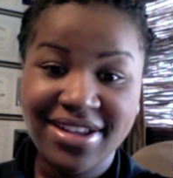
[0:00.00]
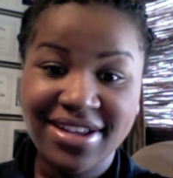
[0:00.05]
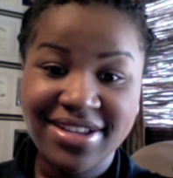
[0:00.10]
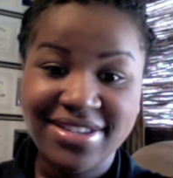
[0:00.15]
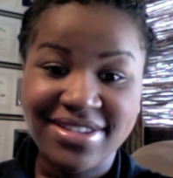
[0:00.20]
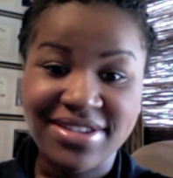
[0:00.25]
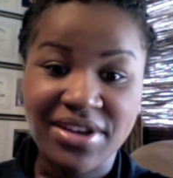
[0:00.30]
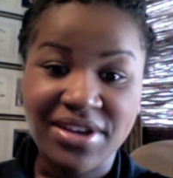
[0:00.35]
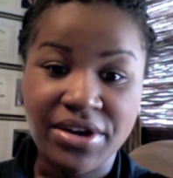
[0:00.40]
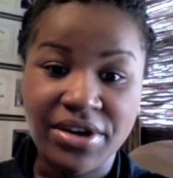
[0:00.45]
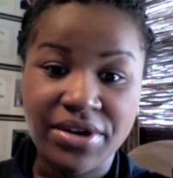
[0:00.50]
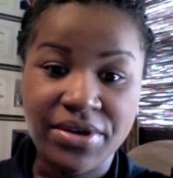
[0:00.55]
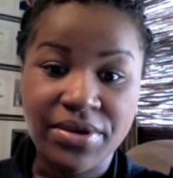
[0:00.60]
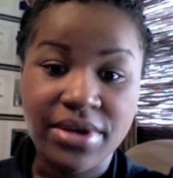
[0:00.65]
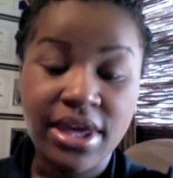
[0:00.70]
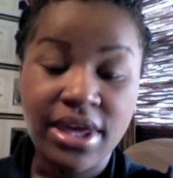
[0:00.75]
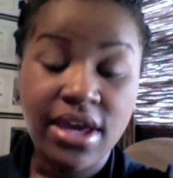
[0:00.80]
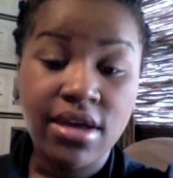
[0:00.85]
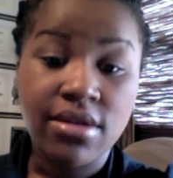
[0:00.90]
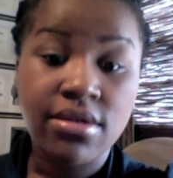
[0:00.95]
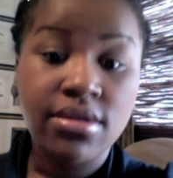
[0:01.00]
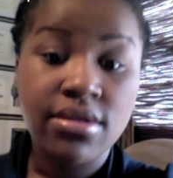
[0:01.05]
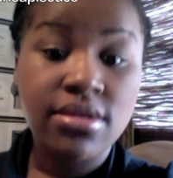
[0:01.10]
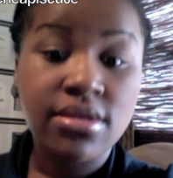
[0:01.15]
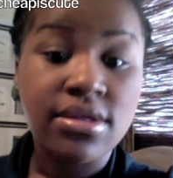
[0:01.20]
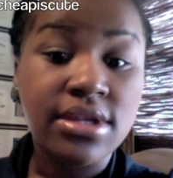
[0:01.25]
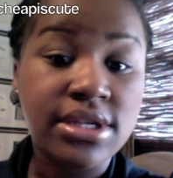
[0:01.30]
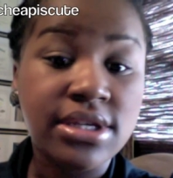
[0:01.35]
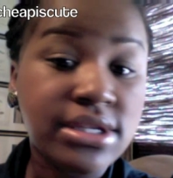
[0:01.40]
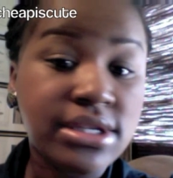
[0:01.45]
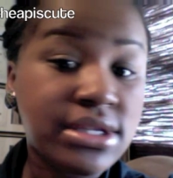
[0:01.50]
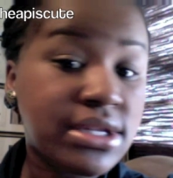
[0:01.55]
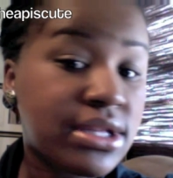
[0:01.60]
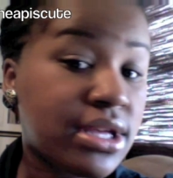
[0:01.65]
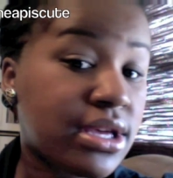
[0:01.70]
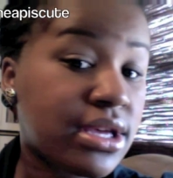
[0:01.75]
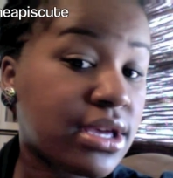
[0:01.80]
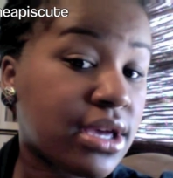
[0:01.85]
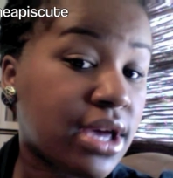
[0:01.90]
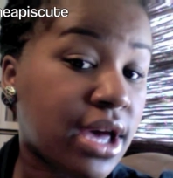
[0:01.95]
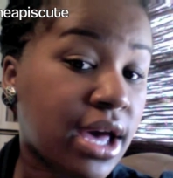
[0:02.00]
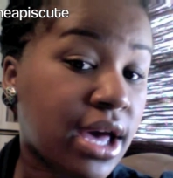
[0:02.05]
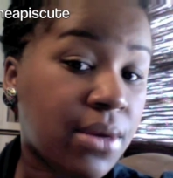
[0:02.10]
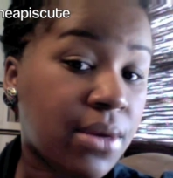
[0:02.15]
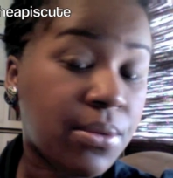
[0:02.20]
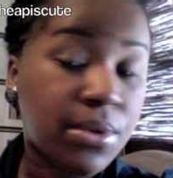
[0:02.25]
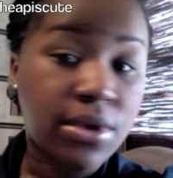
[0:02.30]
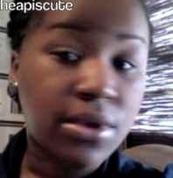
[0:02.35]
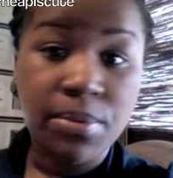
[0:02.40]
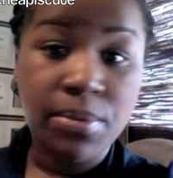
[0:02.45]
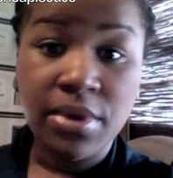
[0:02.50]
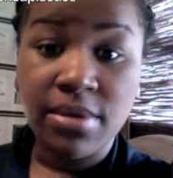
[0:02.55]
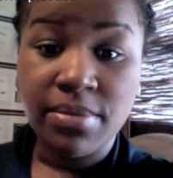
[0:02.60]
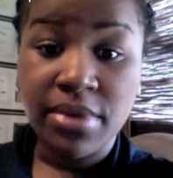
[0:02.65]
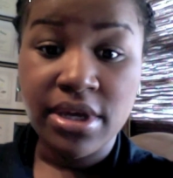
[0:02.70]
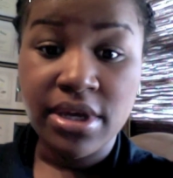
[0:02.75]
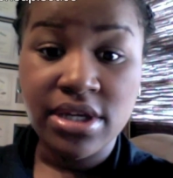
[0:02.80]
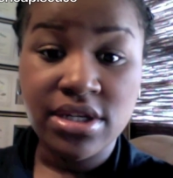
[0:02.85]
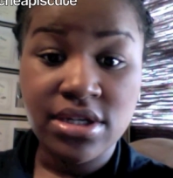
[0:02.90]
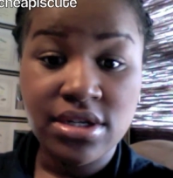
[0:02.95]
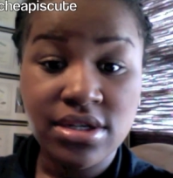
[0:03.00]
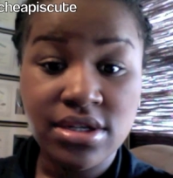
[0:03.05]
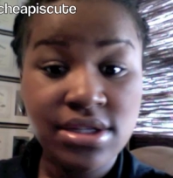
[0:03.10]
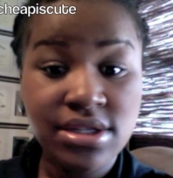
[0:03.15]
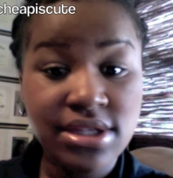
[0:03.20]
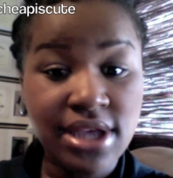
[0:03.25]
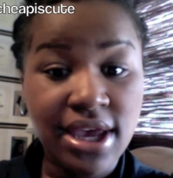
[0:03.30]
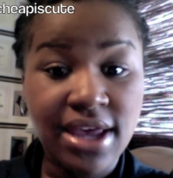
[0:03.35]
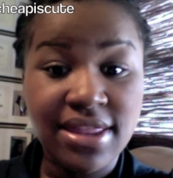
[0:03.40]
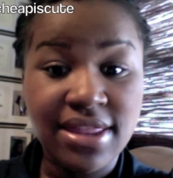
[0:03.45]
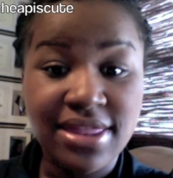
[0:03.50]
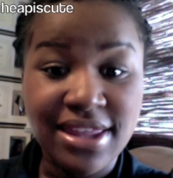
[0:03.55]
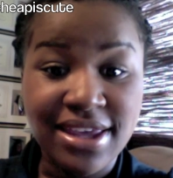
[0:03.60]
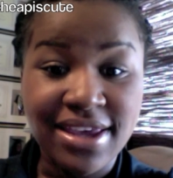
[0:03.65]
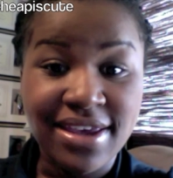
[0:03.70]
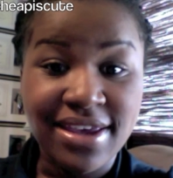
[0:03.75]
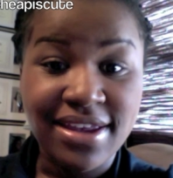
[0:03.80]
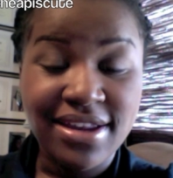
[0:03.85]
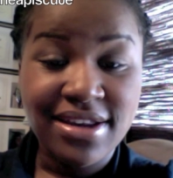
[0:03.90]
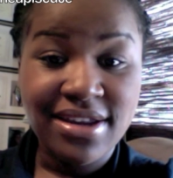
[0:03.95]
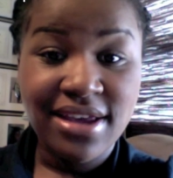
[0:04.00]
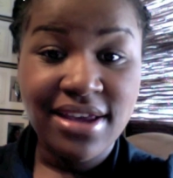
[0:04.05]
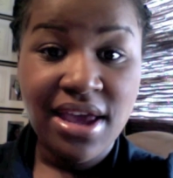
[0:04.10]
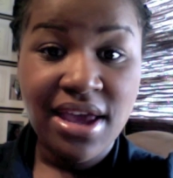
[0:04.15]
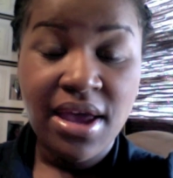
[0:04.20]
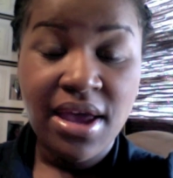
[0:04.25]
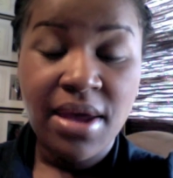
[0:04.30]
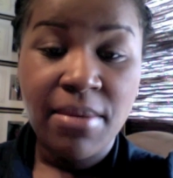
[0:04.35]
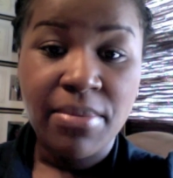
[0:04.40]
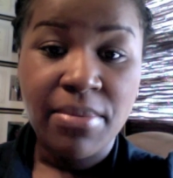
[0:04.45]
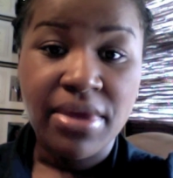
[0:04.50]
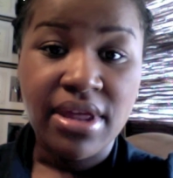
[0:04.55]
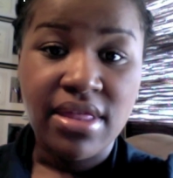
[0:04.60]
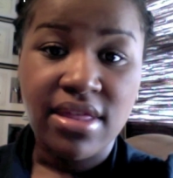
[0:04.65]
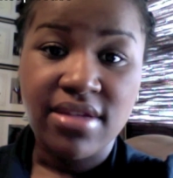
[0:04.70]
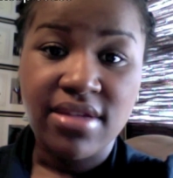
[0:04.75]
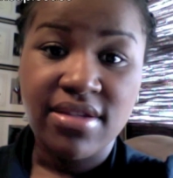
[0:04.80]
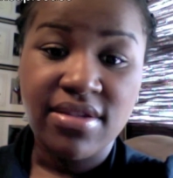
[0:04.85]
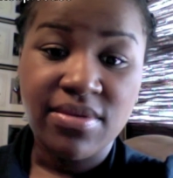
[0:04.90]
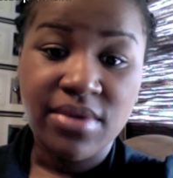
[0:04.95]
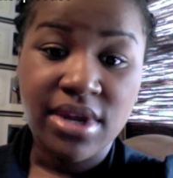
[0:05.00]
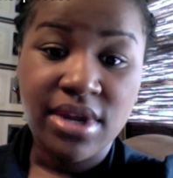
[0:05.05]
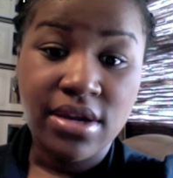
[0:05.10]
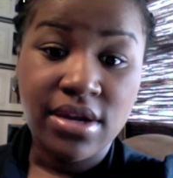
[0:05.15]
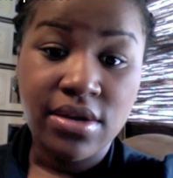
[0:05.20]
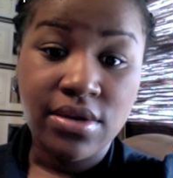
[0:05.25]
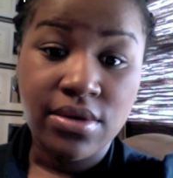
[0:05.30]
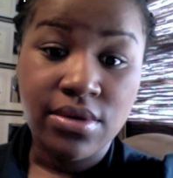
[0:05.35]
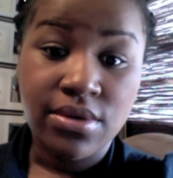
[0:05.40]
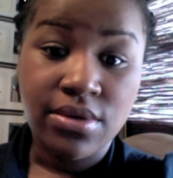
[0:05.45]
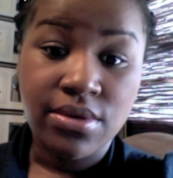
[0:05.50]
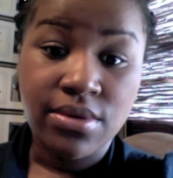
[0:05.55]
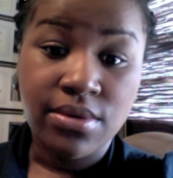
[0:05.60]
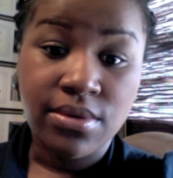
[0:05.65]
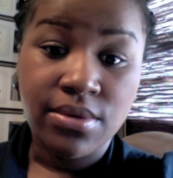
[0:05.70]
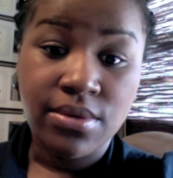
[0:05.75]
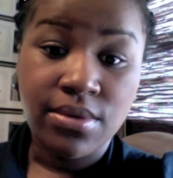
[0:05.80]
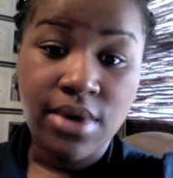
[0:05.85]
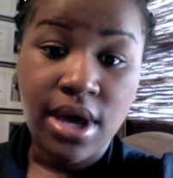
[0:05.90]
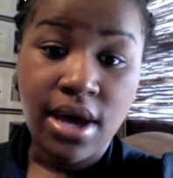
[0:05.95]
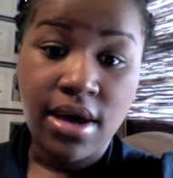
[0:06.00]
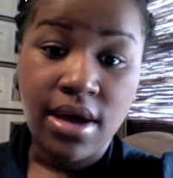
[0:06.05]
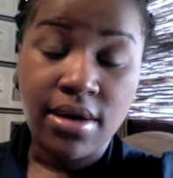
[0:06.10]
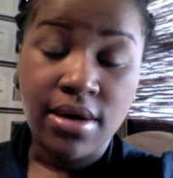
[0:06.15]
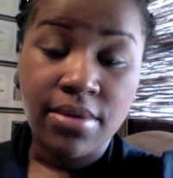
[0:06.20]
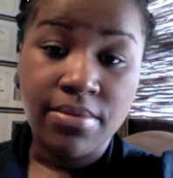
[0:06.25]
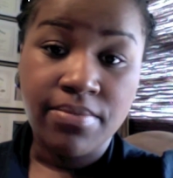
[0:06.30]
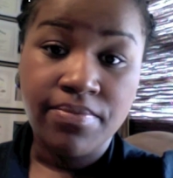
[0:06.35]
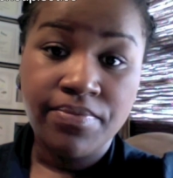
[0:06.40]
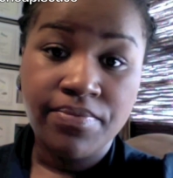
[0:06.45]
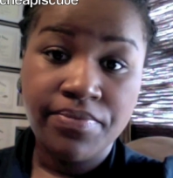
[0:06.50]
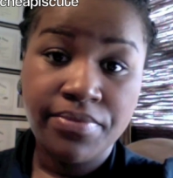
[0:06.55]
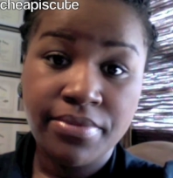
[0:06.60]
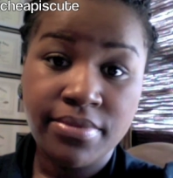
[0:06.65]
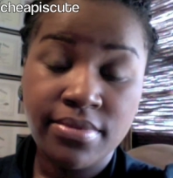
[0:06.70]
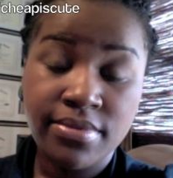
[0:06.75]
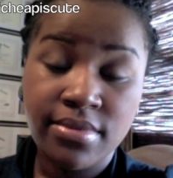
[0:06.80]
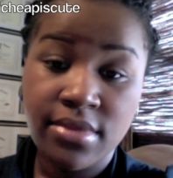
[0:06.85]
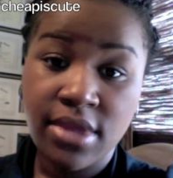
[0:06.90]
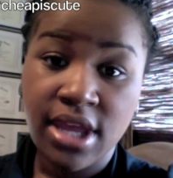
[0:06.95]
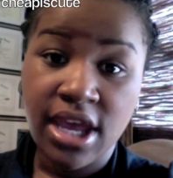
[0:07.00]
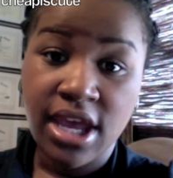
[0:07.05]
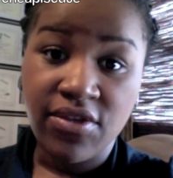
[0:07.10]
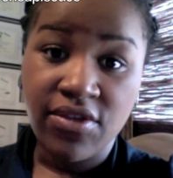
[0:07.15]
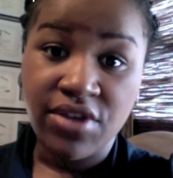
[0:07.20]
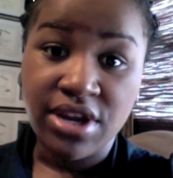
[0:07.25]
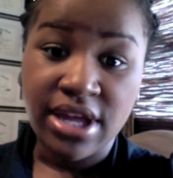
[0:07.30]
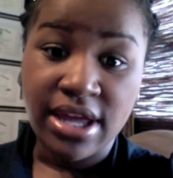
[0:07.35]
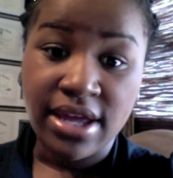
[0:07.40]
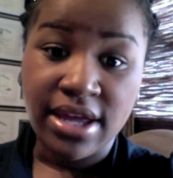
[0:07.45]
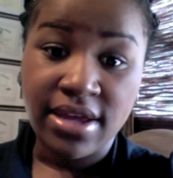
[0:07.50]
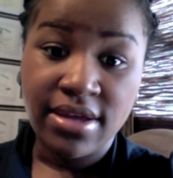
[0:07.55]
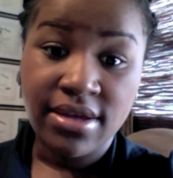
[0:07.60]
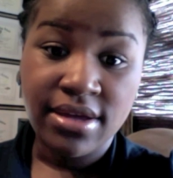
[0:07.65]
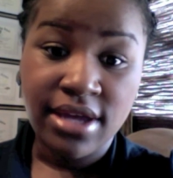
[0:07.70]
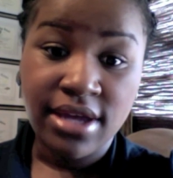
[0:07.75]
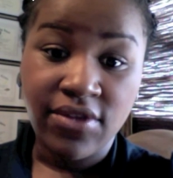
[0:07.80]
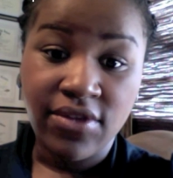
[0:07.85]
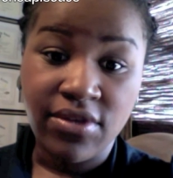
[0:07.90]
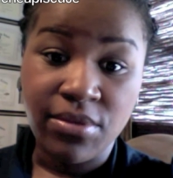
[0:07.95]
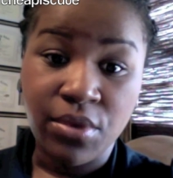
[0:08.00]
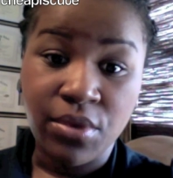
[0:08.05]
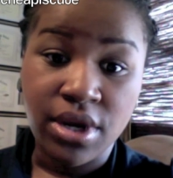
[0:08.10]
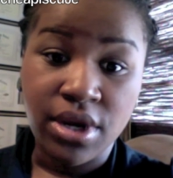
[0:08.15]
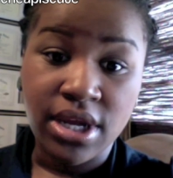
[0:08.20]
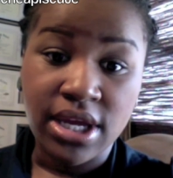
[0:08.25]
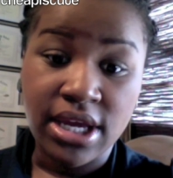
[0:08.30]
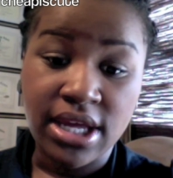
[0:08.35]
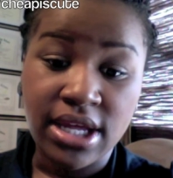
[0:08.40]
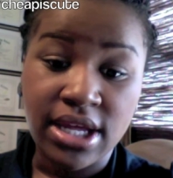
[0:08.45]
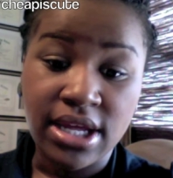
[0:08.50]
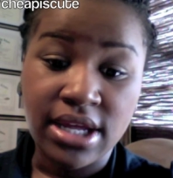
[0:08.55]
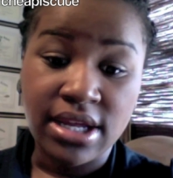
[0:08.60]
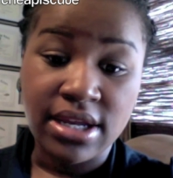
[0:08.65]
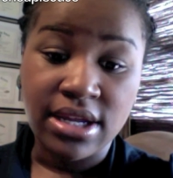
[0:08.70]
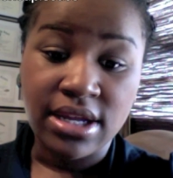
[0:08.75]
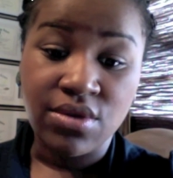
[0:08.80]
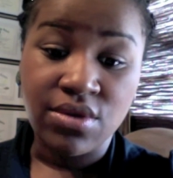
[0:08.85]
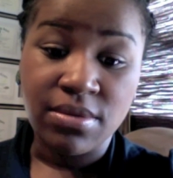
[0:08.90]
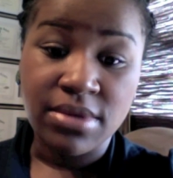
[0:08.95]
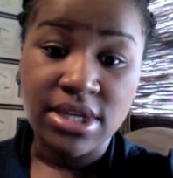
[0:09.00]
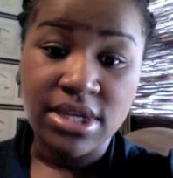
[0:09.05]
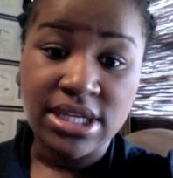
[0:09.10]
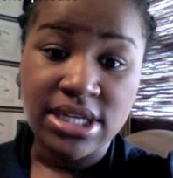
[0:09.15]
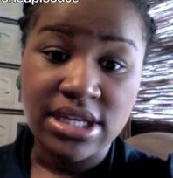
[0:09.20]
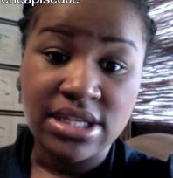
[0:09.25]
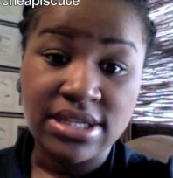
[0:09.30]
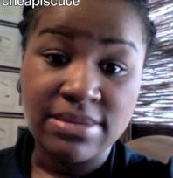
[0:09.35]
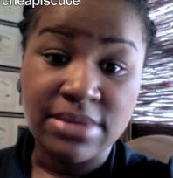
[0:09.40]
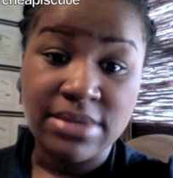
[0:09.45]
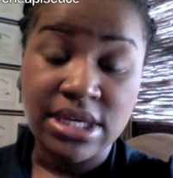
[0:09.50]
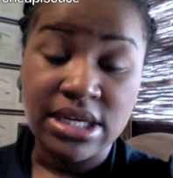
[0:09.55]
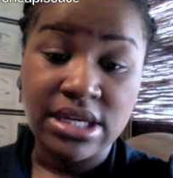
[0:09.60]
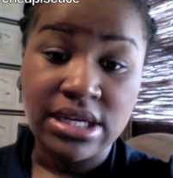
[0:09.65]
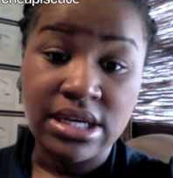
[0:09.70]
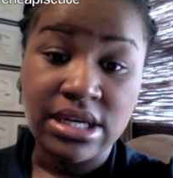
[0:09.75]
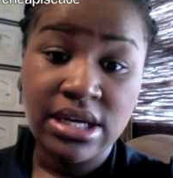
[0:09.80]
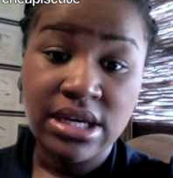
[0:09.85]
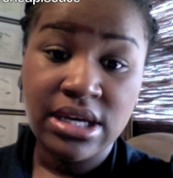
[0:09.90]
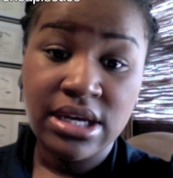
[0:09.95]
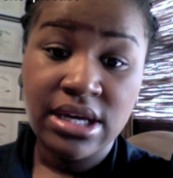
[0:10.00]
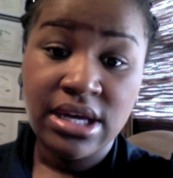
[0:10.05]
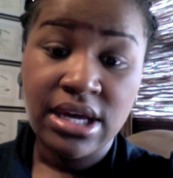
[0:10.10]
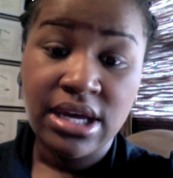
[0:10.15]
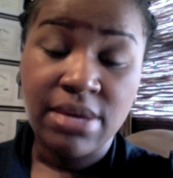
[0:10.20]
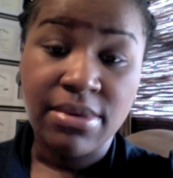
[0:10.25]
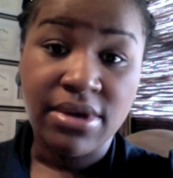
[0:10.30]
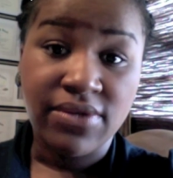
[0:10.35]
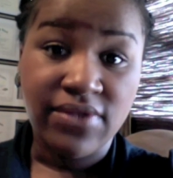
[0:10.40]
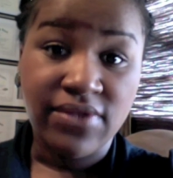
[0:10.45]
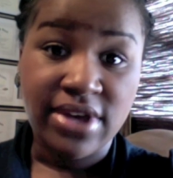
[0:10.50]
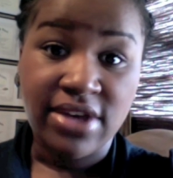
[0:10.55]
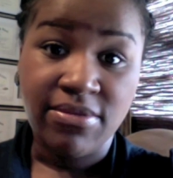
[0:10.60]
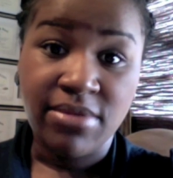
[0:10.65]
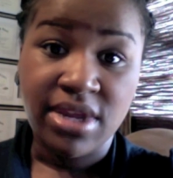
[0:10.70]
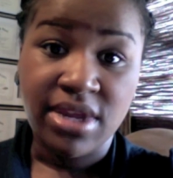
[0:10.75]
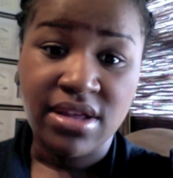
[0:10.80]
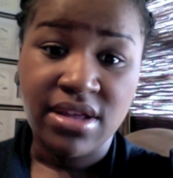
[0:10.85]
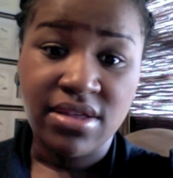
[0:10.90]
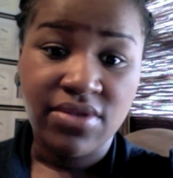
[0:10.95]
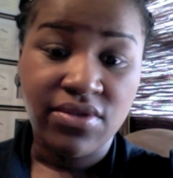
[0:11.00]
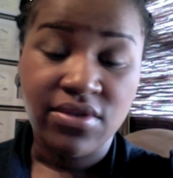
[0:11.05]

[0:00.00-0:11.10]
So yeah, this is the look. I will put pictures at the end, but this is what I do every day, every morning, and it normally takes me about 5 minutes.